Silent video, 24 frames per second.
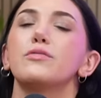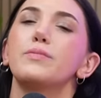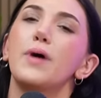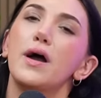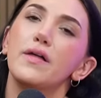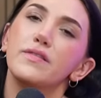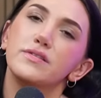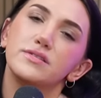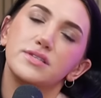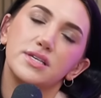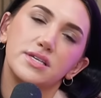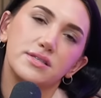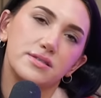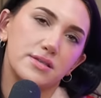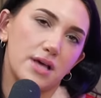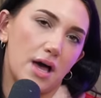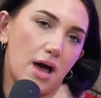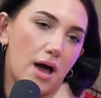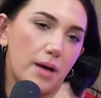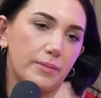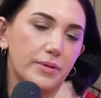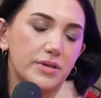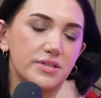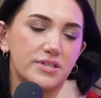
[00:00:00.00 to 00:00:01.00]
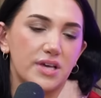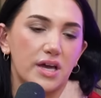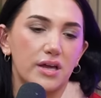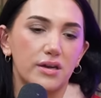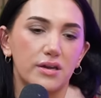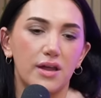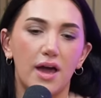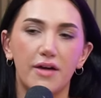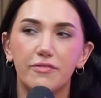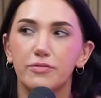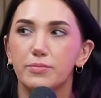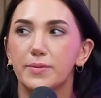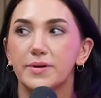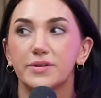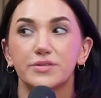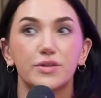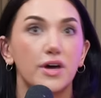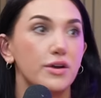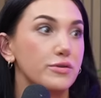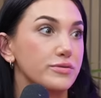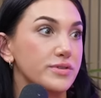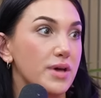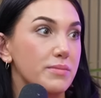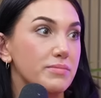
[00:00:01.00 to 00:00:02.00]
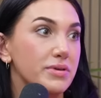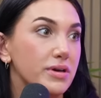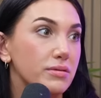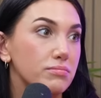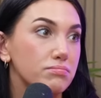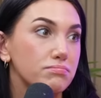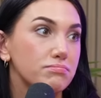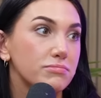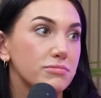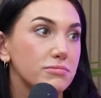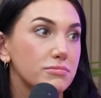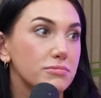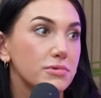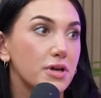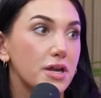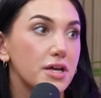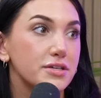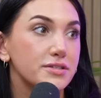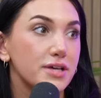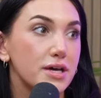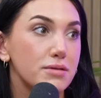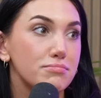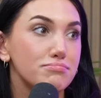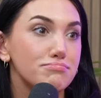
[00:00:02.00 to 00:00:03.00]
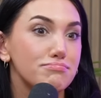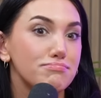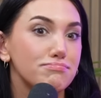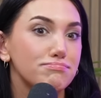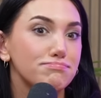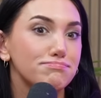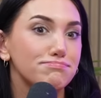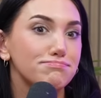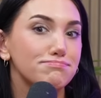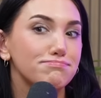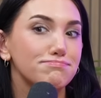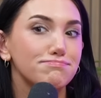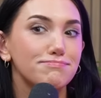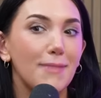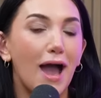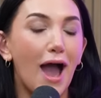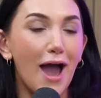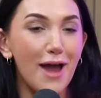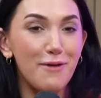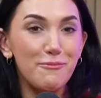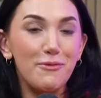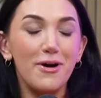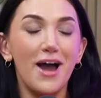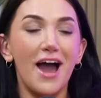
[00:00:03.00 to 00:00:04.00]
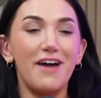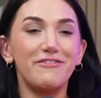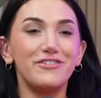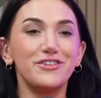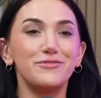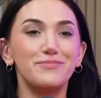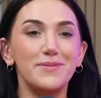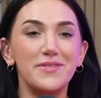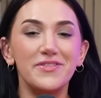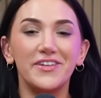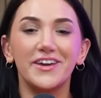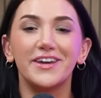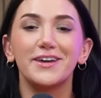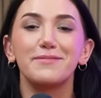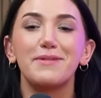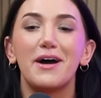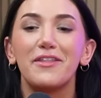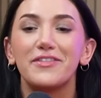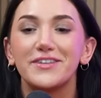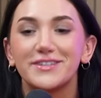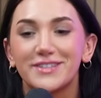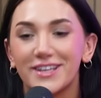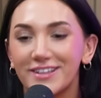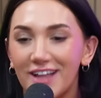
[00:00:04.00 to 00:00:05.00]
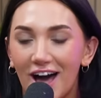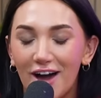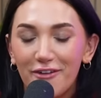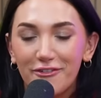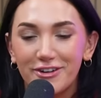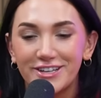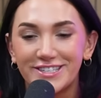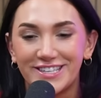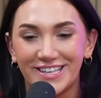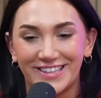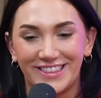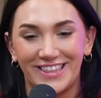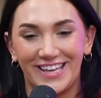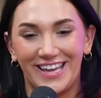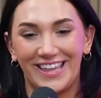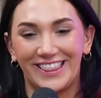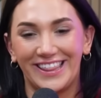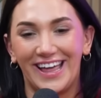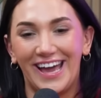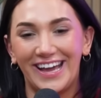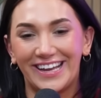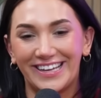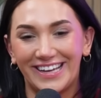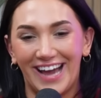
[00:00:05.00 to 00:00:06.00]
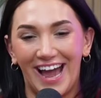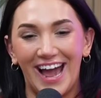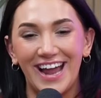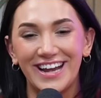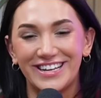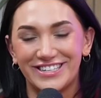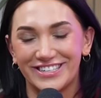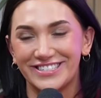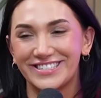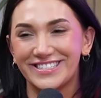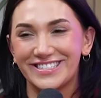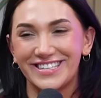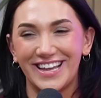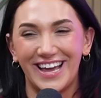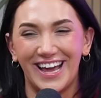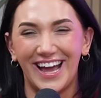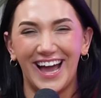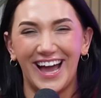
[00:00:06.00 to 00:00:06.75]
behind the scenes, I'm going to say it. Everybody's on Ozempic. Can I say it? I've just been thinking about this a lot recently. Like I just